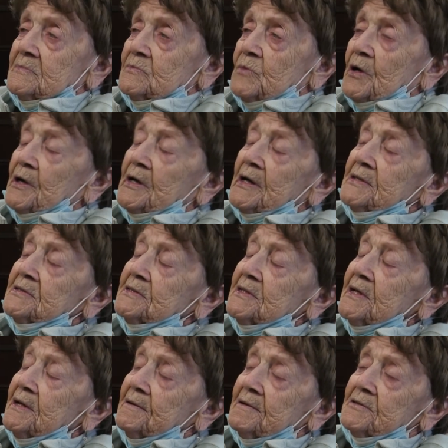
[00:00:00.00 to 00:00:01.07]
What can I
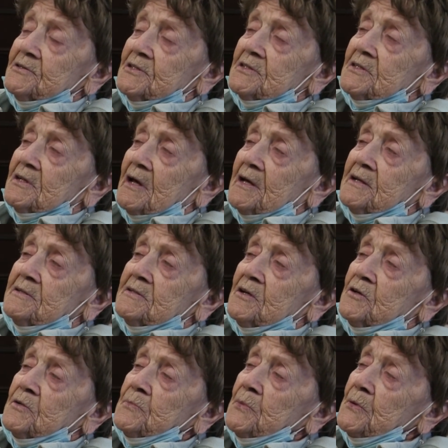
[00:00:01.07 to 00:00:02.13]
say? He's just a, he's a
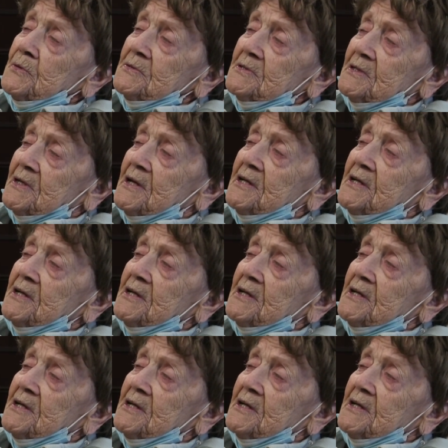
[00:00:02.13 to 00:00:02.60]
good person.